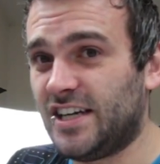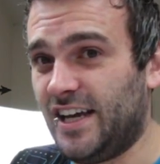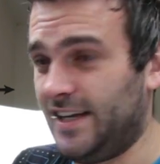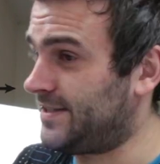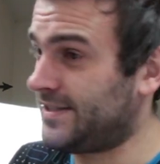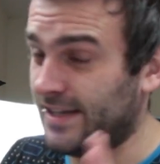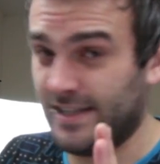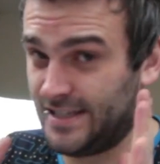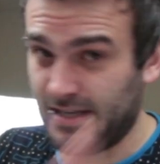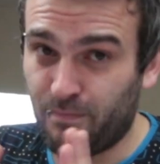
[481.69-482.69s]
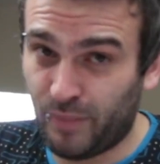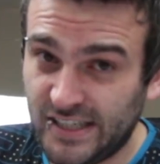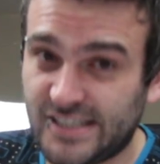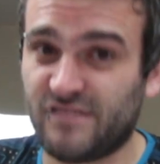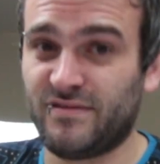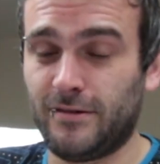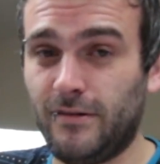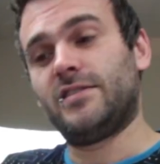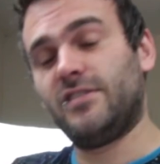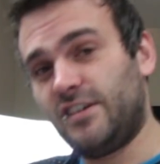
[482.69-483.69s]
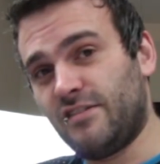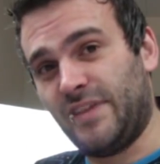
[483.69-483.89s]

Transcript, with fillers: and it's, it's impossible to do the